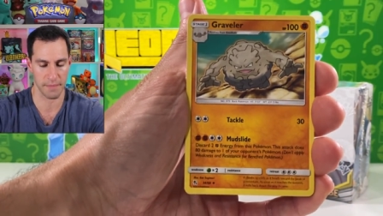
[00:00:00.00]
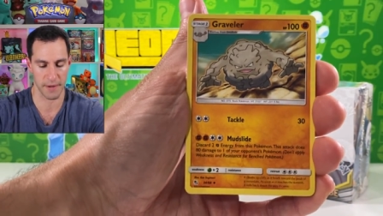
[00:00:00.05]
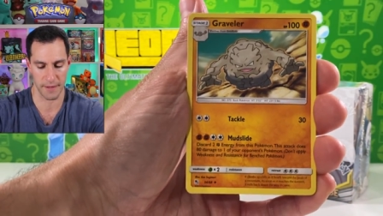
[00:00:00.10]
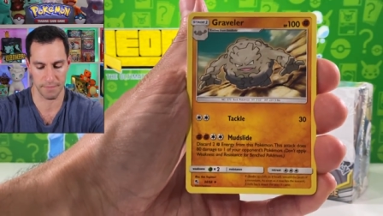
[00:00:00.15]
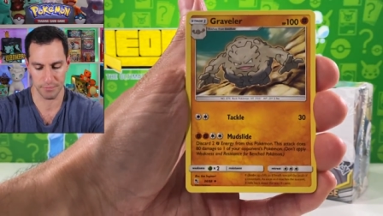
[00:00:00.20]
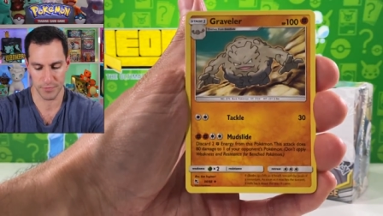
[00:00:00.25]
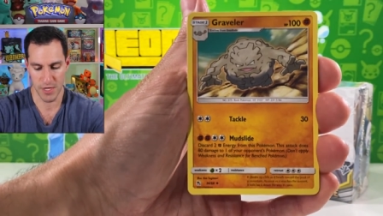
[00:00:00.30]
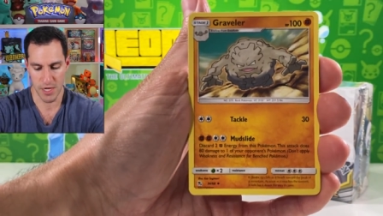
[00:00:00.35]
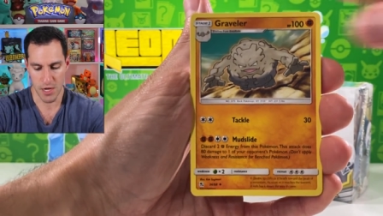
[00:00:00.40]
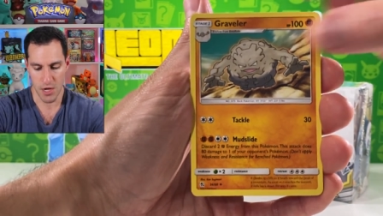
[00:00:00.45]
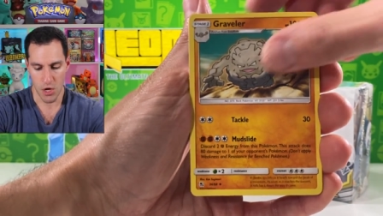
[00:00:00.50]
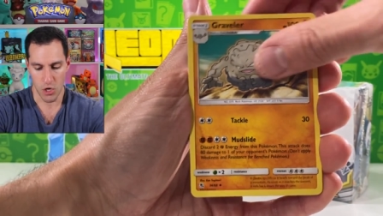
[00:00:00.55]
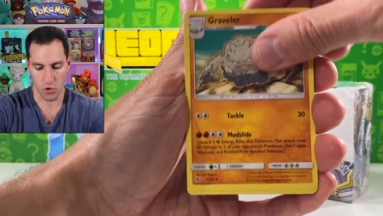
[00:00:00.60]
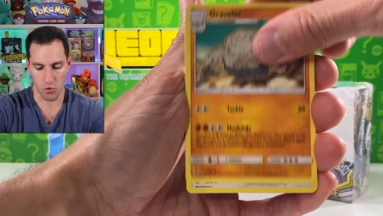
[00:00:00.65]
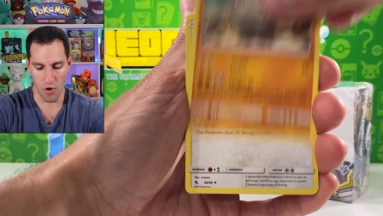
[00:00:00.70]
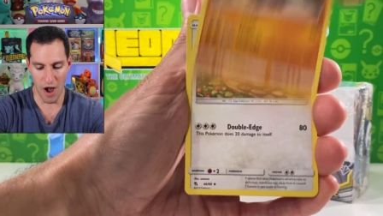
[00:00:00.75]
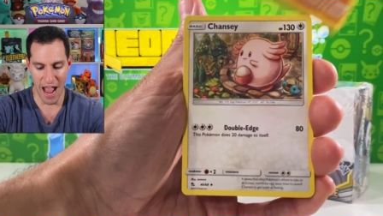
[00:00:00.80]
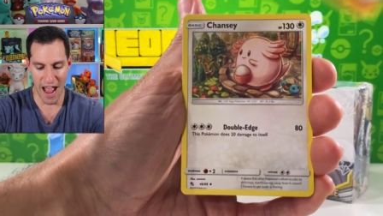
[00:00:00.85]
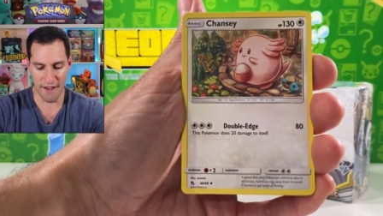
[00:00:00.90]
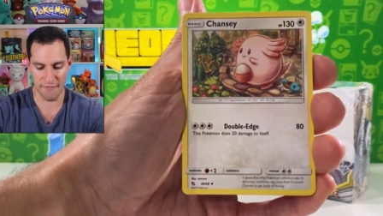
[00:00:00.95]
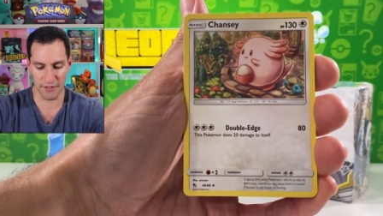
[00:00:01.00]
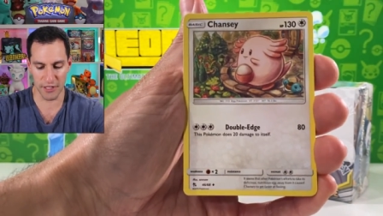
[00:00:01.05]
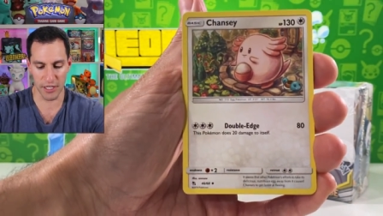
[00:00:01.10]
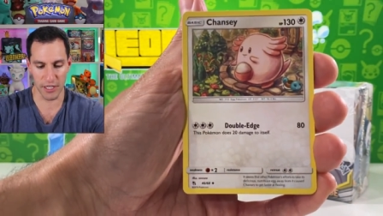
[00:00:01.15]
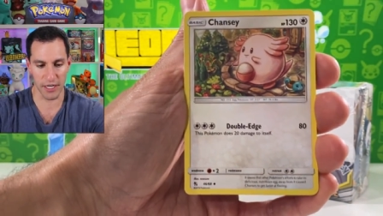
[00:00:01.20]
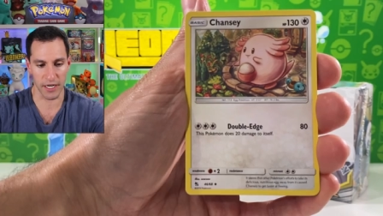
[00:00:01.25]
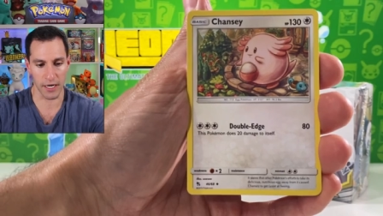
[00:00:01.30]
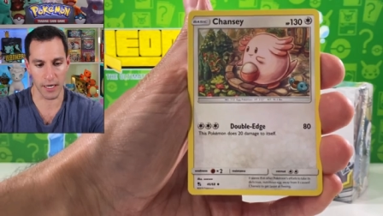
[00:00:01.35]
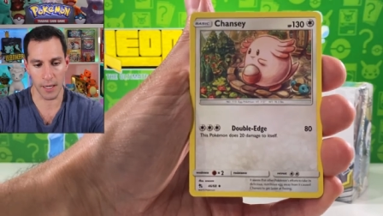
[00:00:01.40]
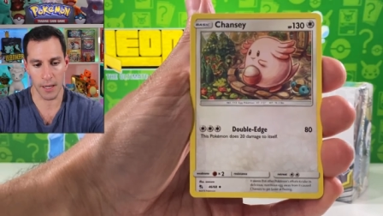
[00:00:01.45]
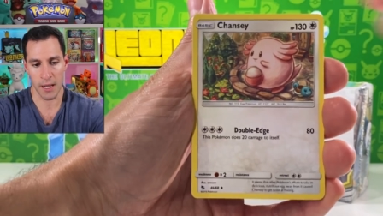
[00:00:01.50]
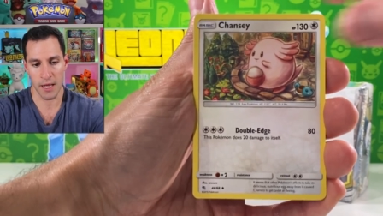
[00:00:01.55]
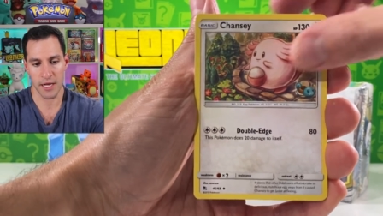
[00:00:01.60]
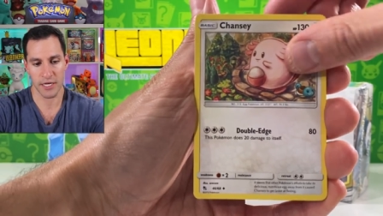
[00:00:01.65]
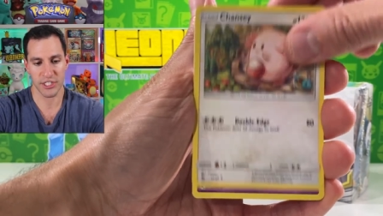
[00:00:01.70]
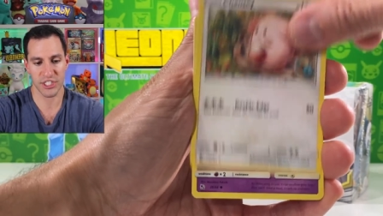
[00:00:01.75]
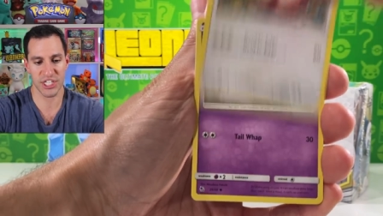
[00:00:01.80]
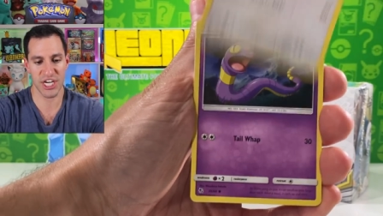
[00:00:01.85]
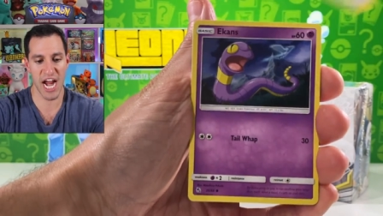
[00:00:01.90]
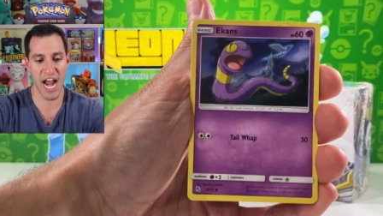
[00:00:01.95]
But Graveler,
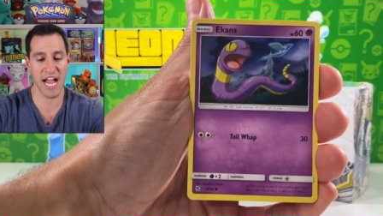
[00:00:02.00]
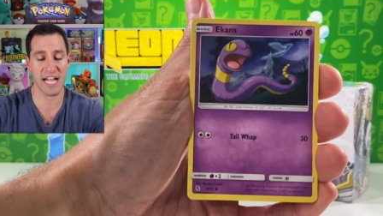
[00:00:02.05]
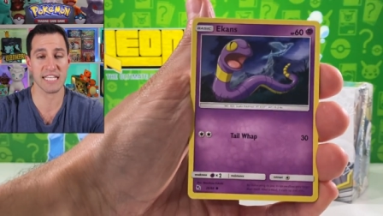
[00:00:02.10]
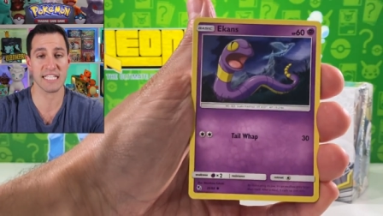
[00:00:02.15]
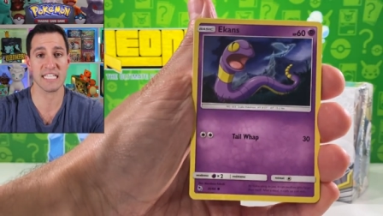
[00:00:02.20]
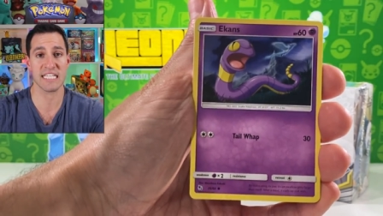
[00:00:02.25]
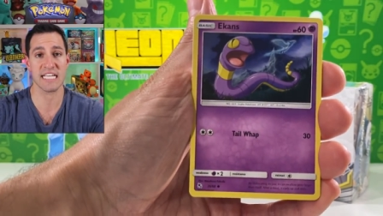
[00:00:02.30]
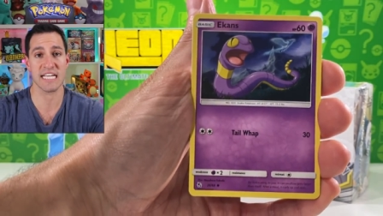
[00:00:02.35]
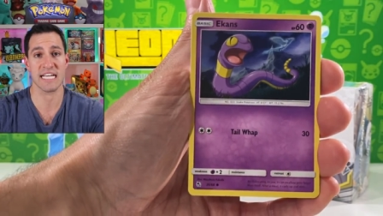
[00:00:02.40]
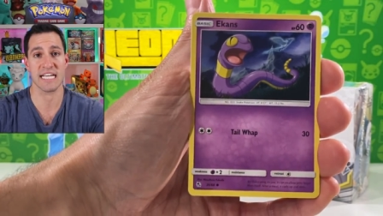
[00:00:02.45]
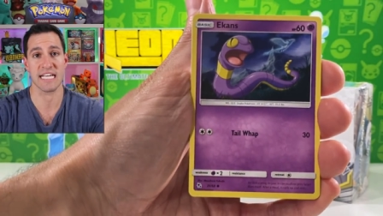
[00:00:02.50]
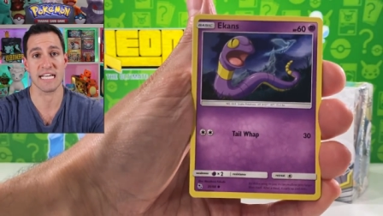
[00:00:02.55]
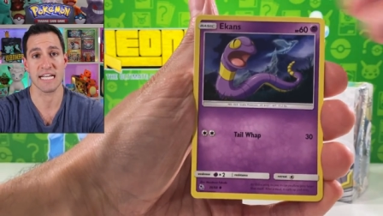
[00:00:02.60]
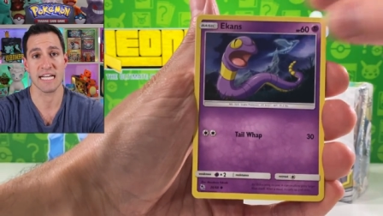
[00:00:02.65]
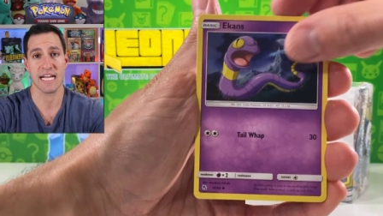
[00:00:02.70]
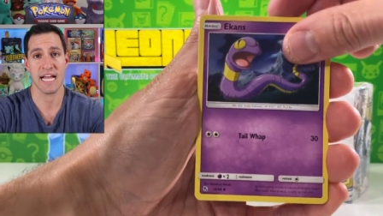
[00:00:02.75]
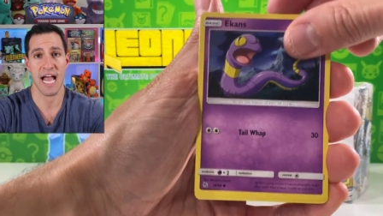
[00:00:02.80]
Chansey,